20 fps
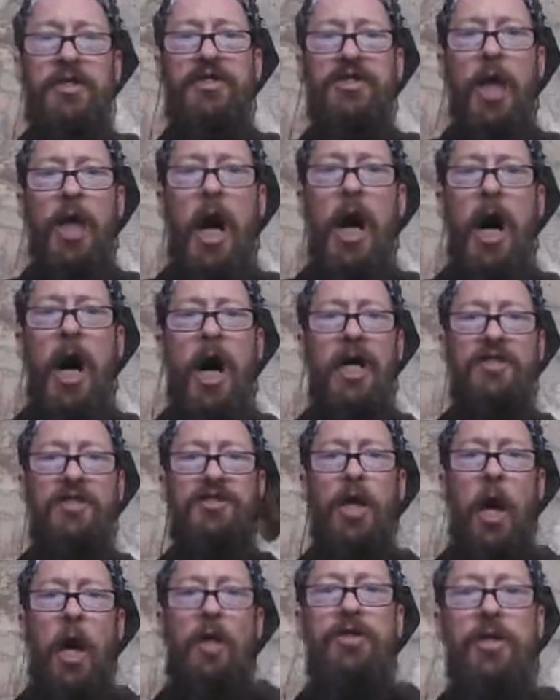The
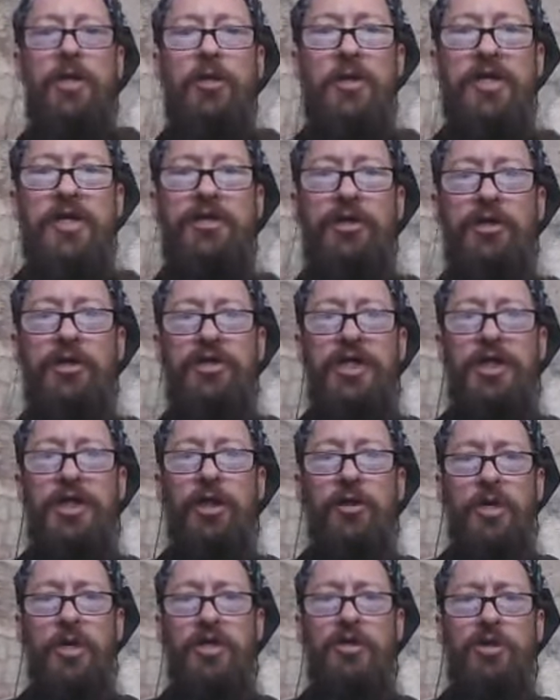signs are the creatures, and
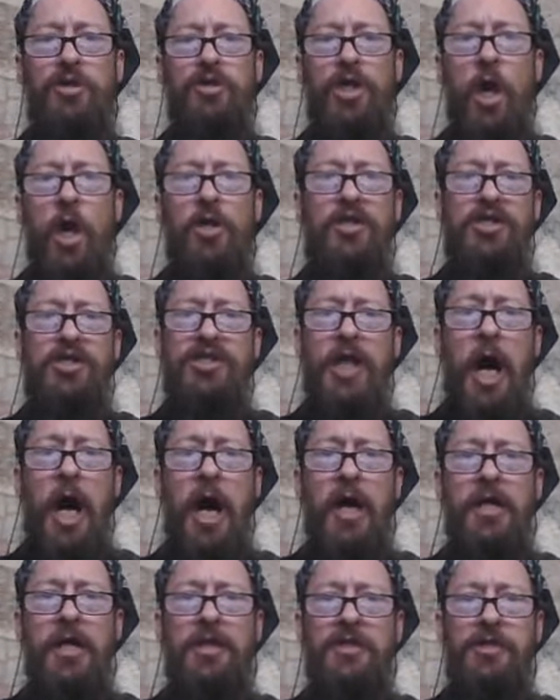the creatures are the
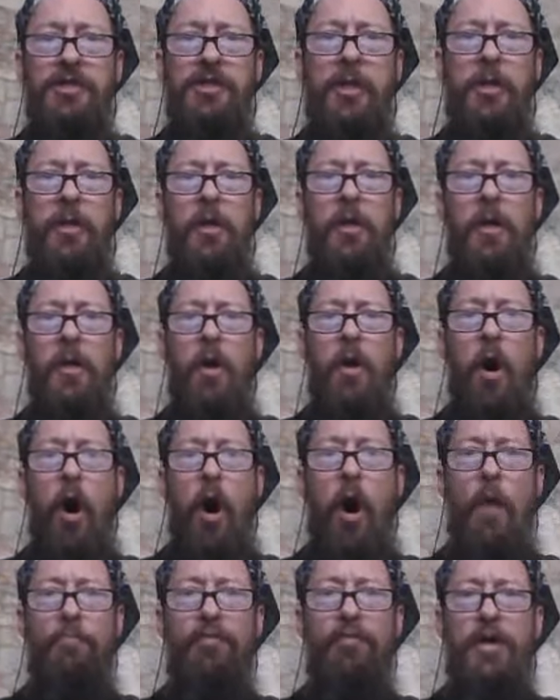signs.
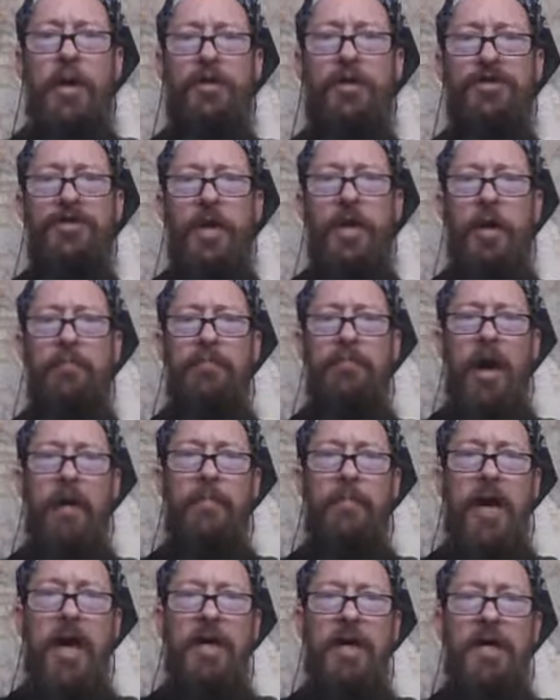All prayers done
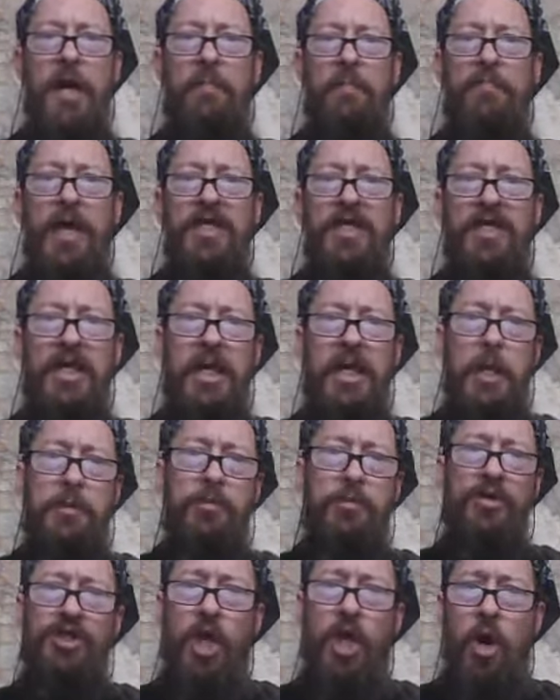by man have been the
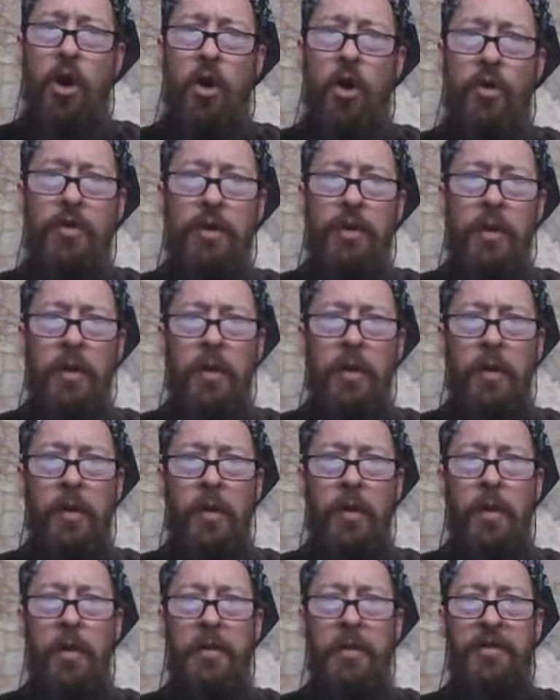gift returned.
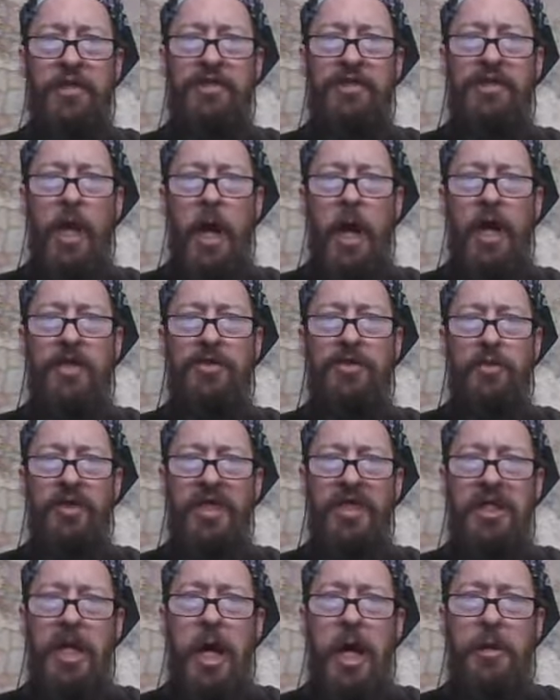The signs were
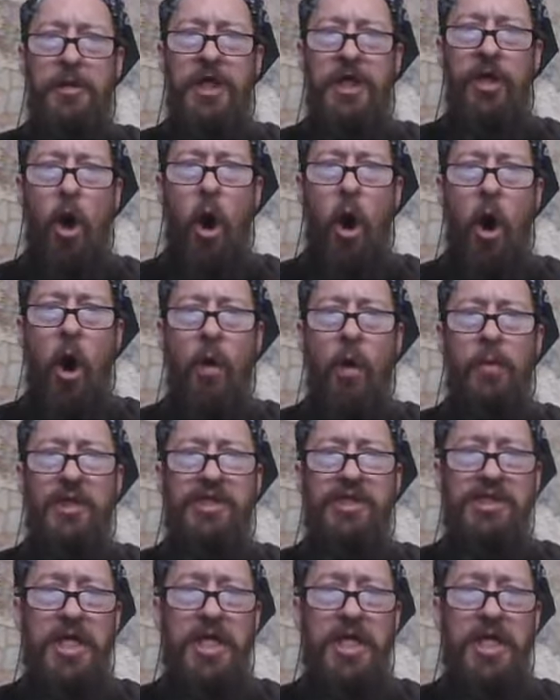the gift, and all